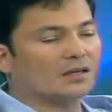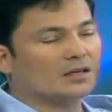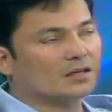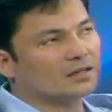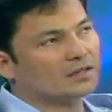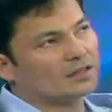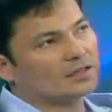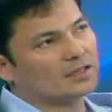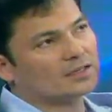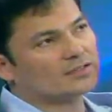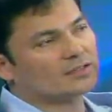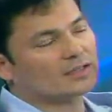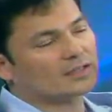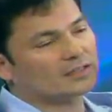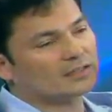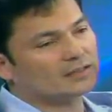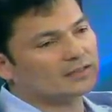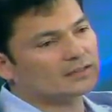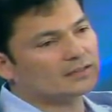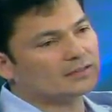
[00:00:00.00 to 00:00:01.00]
And then I
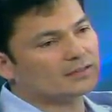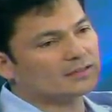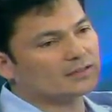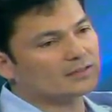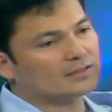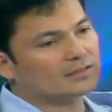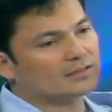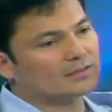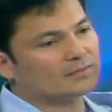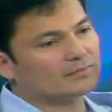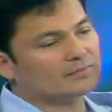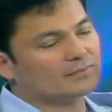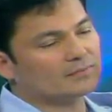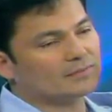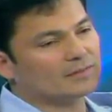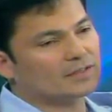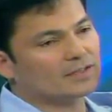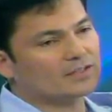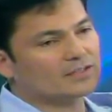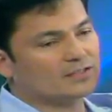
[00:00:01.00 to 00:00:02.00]
said,
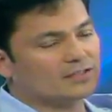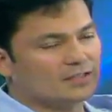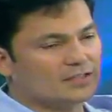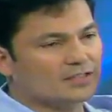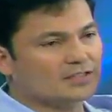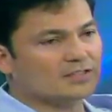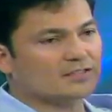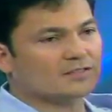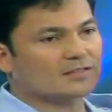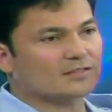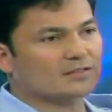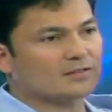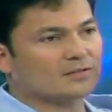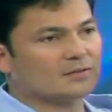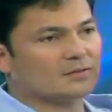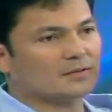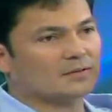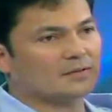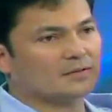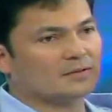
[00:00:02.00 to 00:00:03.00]
Is this
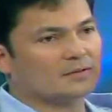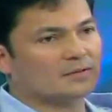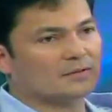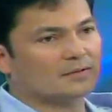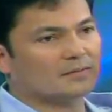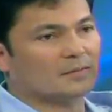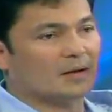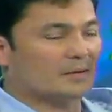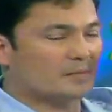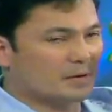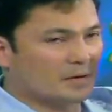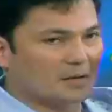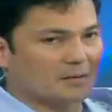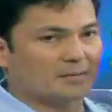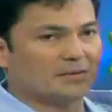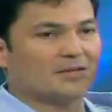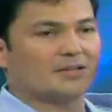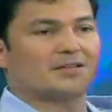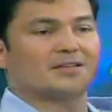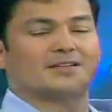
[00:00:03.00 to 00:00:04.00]
my
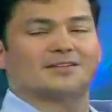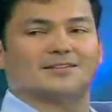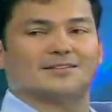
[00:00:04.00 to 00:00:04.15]
baby?